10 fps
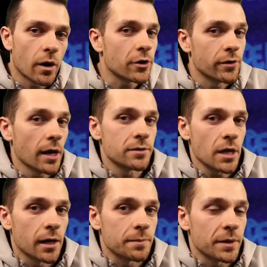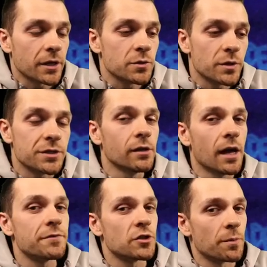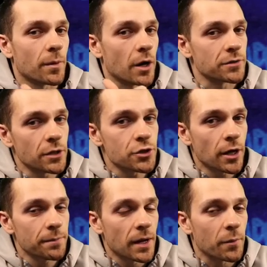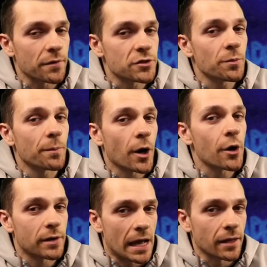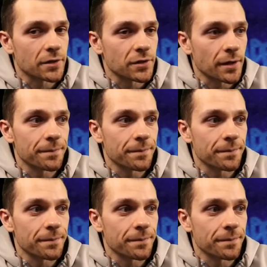you're not done, because we still have Super Mario Sunshine and we have Super Mario Galaxy.